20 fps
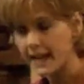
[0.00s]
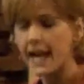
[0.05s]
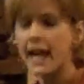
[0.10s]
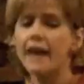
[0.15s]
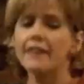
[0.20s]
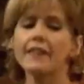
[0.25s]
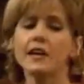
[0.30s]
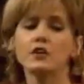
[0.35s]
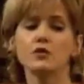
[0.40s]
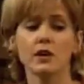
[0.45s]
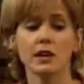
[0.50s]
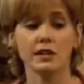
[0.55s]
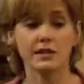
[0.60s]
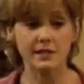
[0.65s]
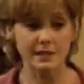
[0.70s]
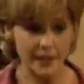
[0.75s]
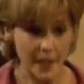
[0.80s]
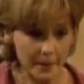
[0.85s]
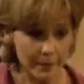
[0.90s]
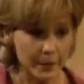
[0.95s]
and then you had a
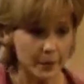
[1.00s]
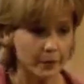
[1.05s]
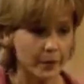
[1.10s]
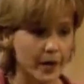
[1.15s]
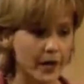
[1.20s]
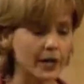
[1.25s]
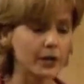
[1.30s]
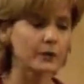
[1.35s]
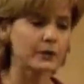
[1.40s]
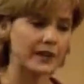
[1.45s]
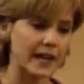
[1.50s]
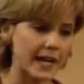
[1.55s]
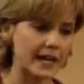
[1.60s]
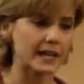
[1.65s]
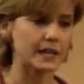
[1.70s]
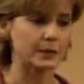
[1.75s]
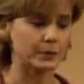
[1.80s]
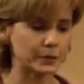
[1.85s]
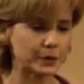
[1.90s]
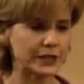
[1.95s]
slumber party with
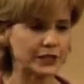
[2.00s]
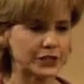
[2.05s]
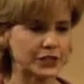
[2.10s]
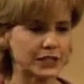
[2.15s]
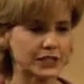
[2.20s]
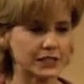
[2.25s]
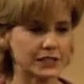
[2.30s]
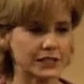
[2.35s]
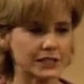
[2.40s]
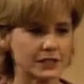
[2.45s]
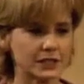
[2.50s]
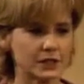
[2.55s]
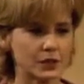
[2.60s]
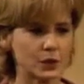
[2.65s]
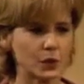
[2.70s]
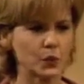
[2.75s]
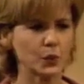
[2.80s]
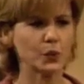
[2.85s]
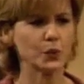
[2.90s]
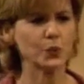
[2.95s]
Andy and Bridget.
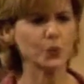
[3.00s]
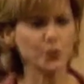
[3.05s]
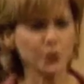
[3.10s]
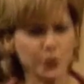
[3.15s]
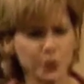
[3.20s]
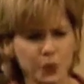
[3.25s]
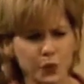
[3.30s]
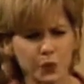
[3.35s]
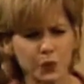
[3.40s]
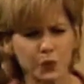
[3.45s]
Ooh.